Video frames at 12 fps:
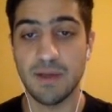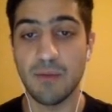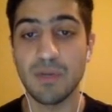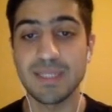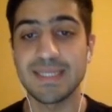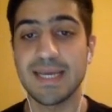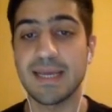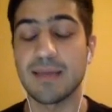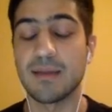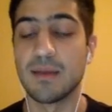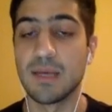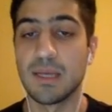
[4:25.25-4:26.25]
I want to take
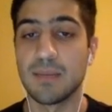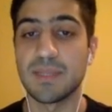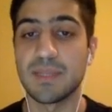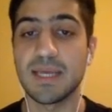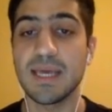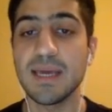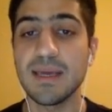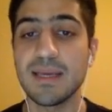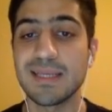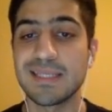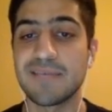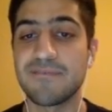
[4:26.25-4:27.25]
it, but the king
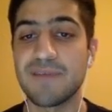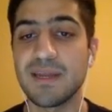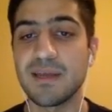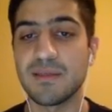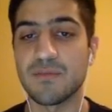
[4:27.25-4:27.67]
is defending